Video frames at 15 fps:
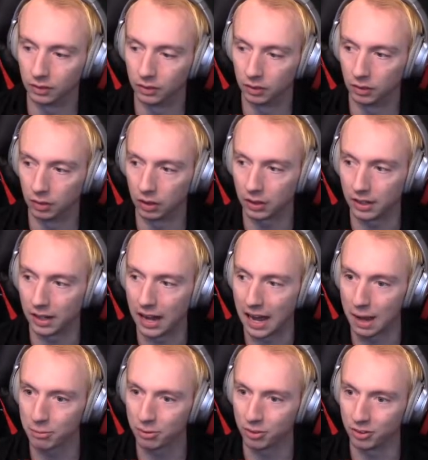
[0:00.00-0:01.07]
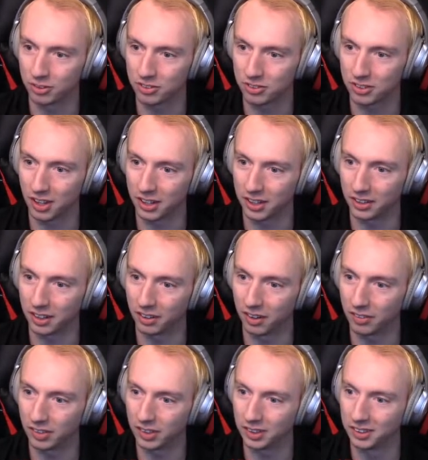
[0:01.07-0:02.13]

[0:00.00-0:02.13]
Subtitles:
Looking absolutely stunning. I love it.